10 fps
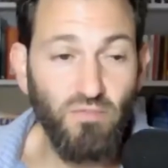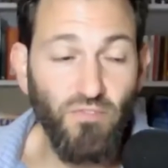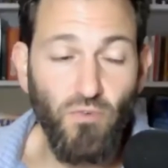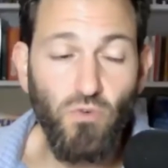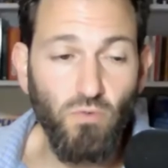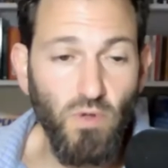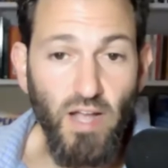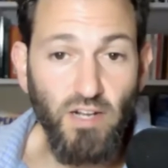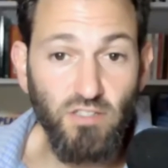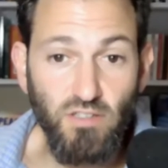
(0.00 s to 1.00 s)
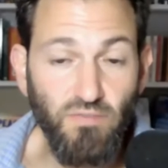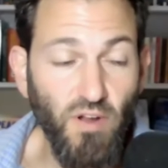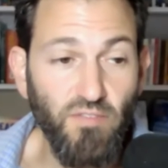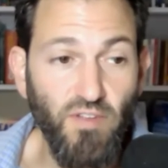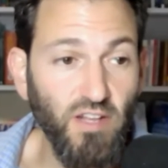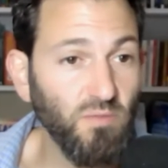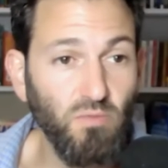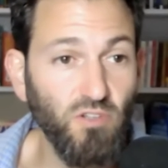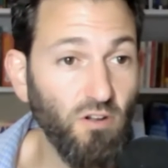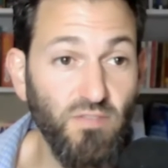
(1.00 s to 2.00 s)
and fruit, actually.
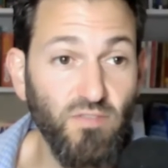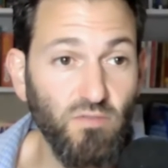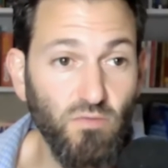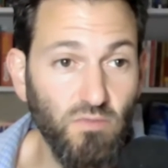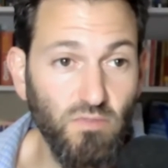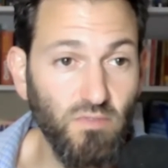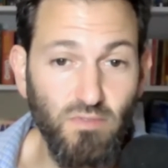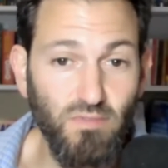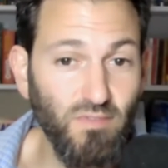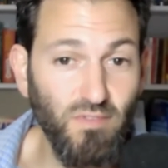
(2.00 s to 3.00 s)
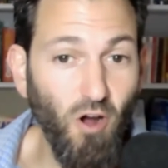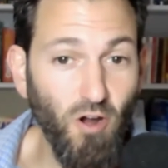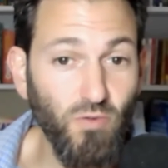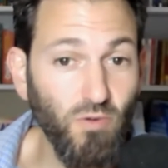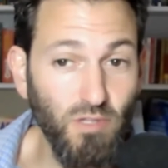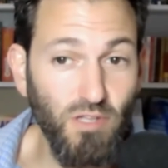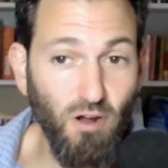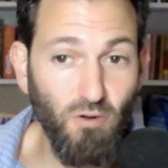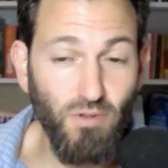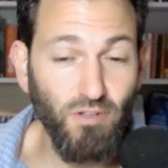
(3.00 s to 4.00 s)
Vegetables aren't even, arguably
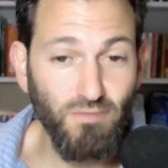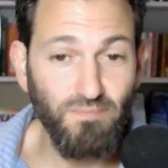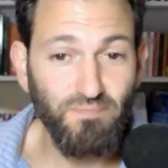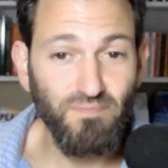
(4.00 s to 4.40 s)
aren't real.